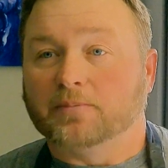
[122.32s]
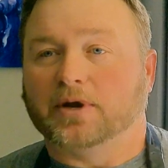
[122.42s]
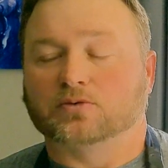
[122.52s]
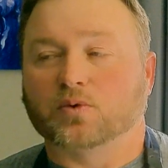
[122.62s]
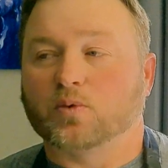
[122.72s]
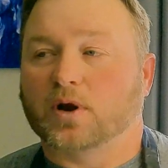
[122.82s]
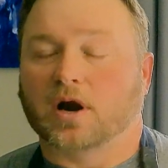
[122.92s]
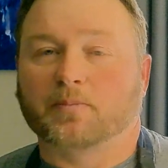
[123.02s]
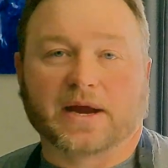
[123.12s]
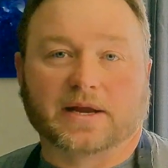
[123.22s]
because we want
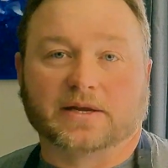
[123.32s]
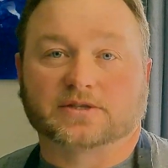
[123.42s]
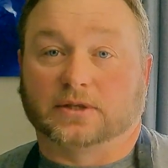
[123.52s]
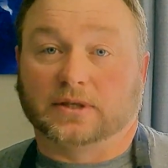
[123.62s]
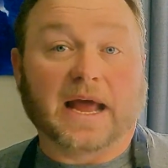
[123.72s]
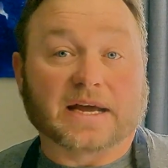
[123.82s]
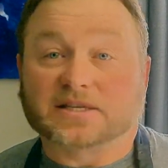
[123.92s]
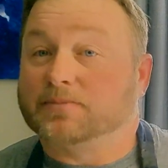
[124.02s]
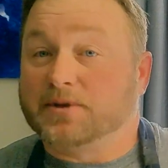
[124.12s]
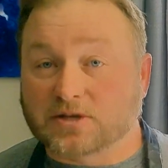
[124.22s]
our paintings to last.
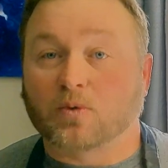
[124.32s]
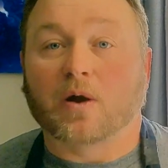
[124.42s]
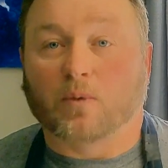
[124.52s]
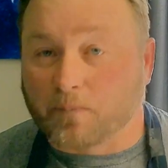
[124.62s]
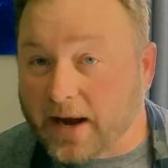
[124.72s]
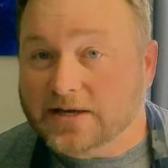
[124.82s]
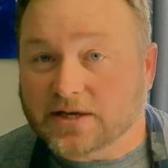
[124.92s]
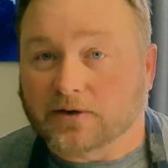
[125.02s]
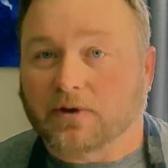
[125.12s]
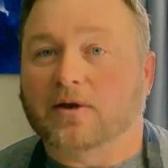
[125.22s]
I mean, that's why we're
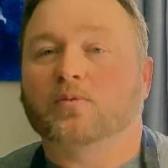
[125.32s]
painting, right?